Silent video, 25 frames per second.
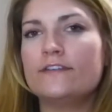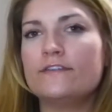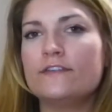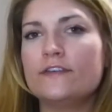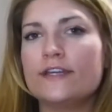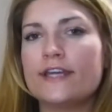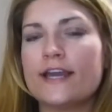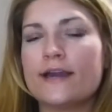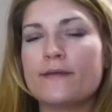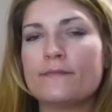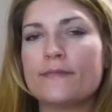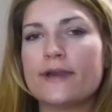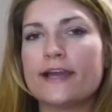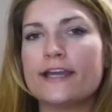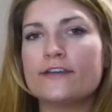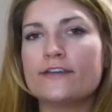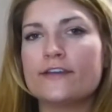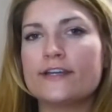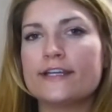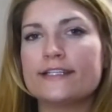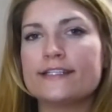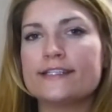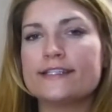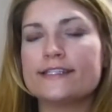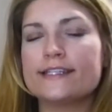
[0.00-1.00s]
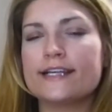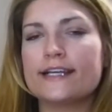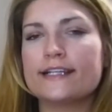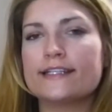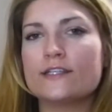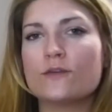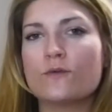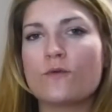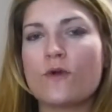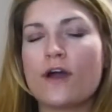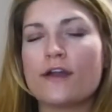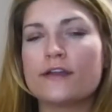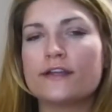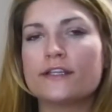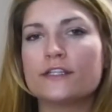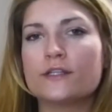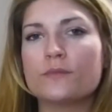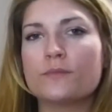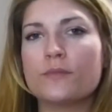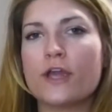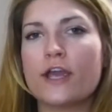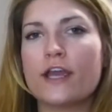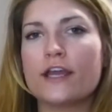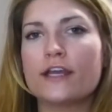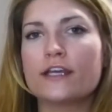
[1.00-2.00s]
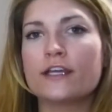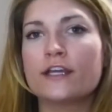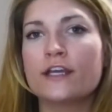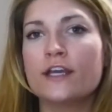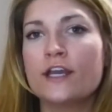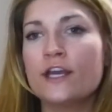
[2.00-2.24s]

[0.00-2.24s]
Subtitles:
get migraines, that's a walk in the park.